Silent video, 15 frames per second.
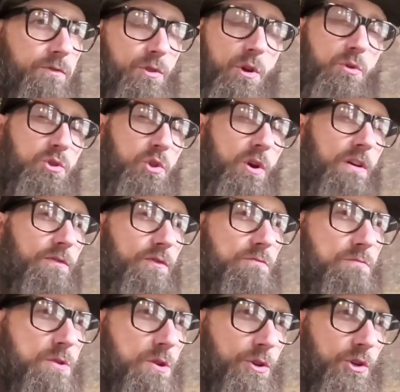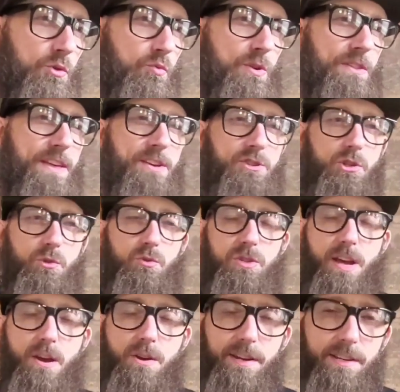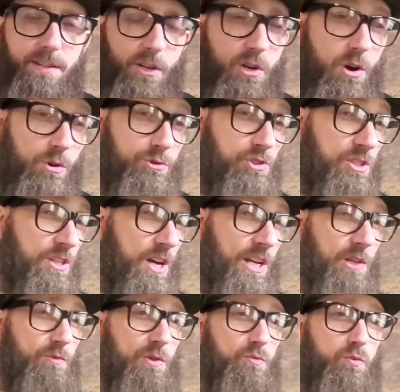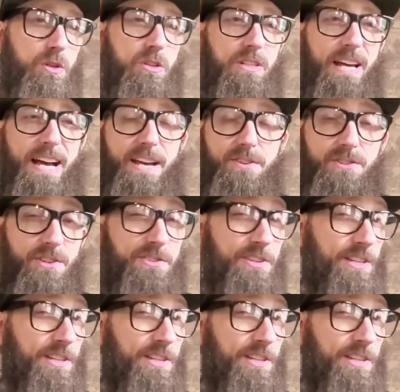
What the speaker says: For those who are familiar with esoteric and occult study, we realize